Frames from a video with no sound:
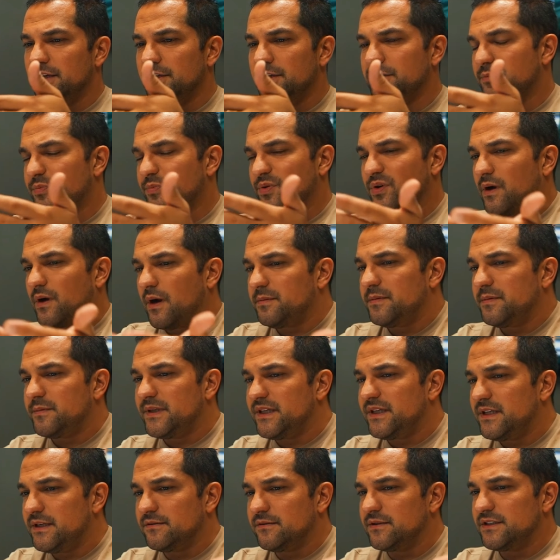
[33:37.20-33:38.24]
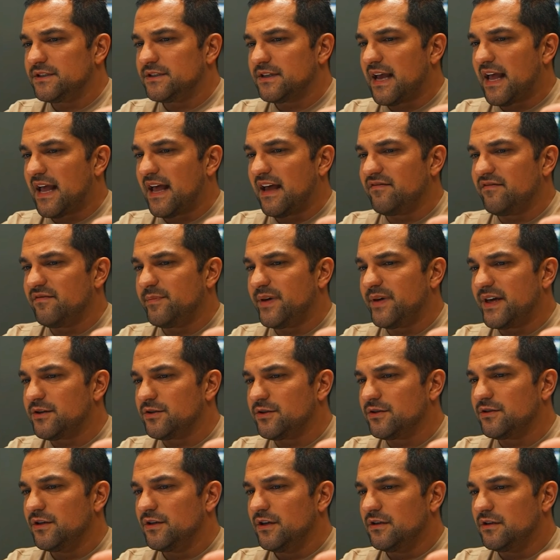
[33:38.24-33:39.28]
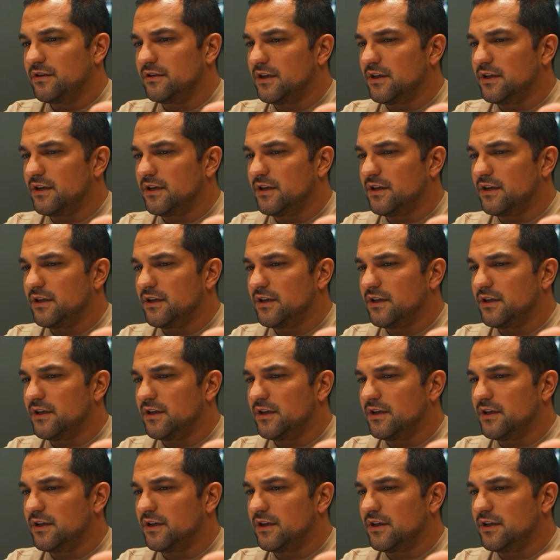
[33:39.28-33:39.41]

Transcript: you're probably going to have better